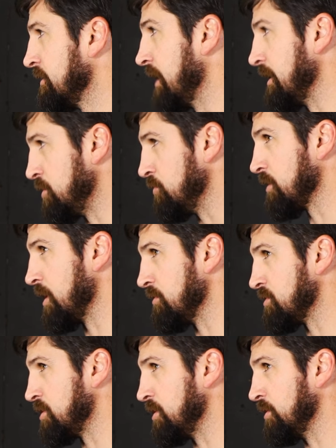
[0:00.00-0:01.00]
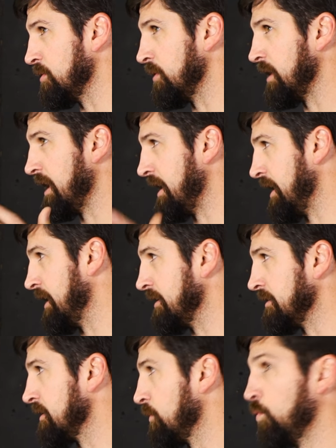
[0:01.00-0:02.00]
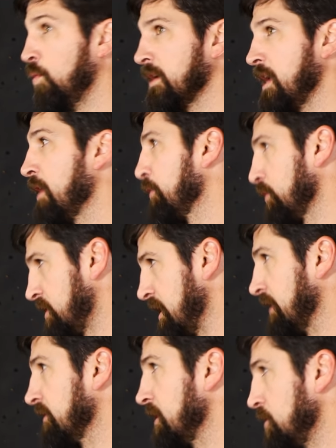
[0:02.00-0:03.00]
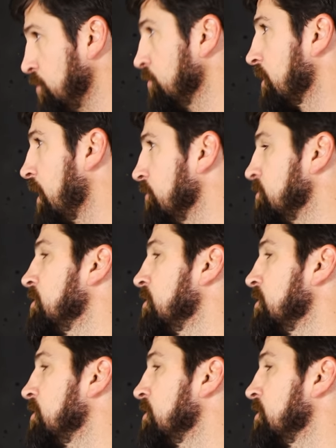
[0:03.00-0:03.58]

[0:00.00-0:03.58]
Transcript: that mm-hmm. you go mm-hmm. to and one other thing that you go